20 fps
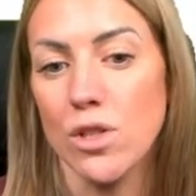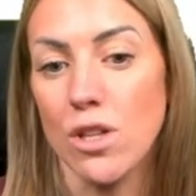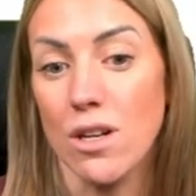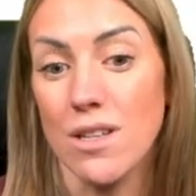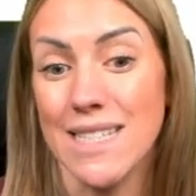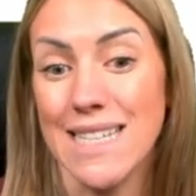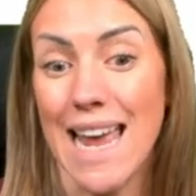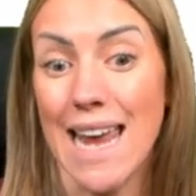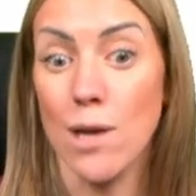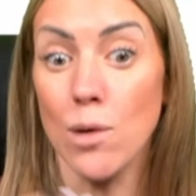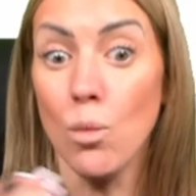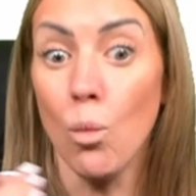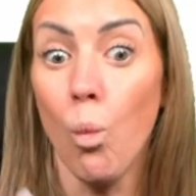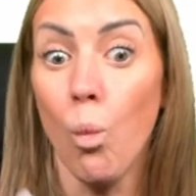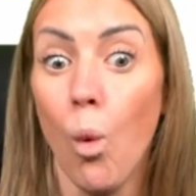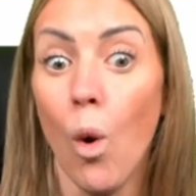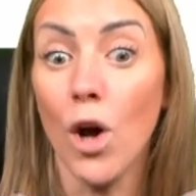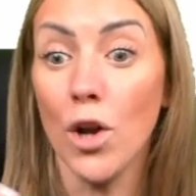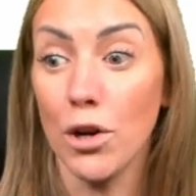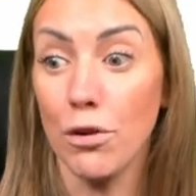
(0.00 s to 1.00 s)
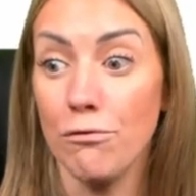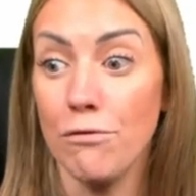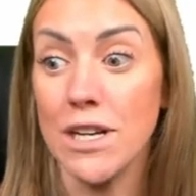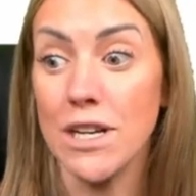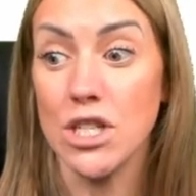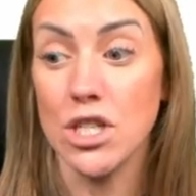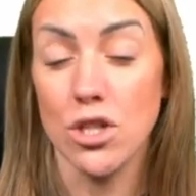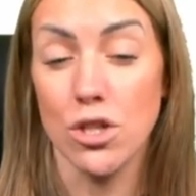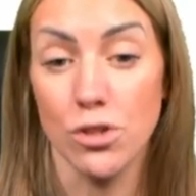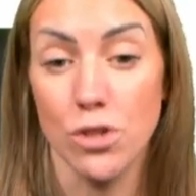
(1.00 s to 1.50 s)
contain one
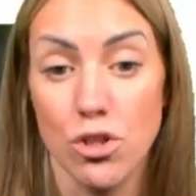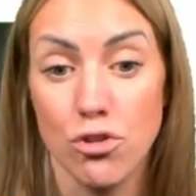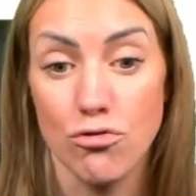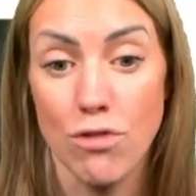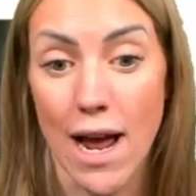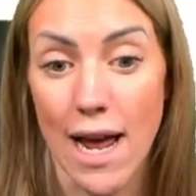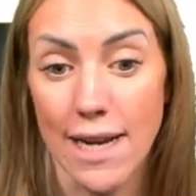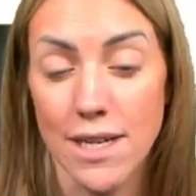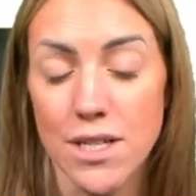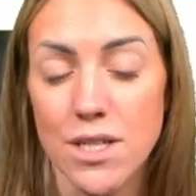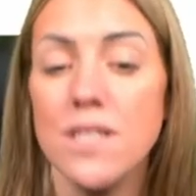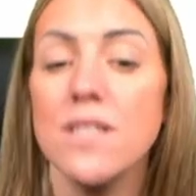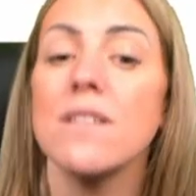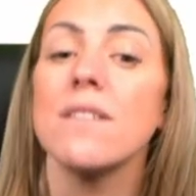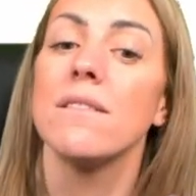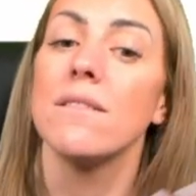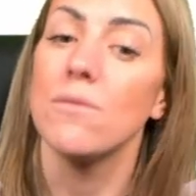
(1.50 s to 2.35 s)
original strand,